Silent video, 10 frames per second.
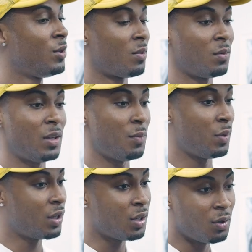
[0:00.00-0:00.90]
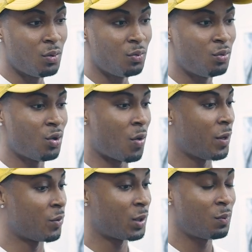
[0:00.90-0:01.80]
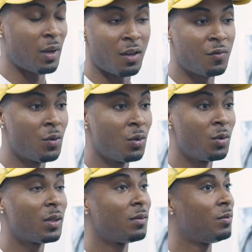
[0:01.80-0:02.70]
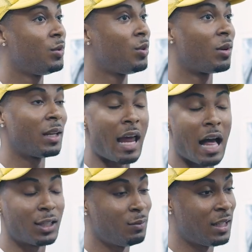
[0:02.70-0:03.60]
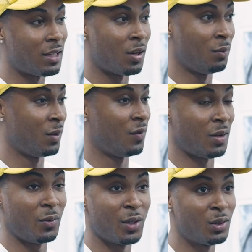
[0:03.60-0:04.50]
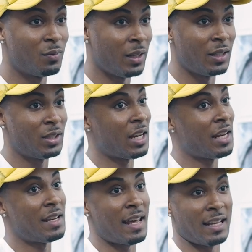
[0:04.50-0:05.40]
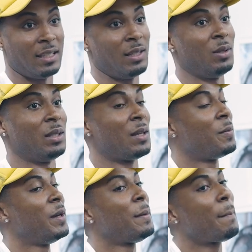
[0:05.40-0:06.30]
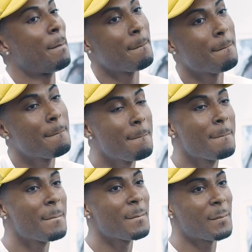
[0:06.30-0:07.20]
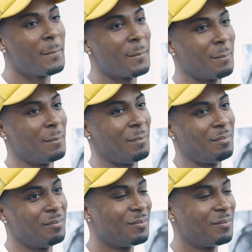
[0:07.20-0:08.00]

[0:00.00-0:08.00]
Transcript: You're going to keep it cute. You're going to be respectful. You're going to acknowledge me as Tony motherfucking Willrich, bitch. And that's just what it's going to be. Wow.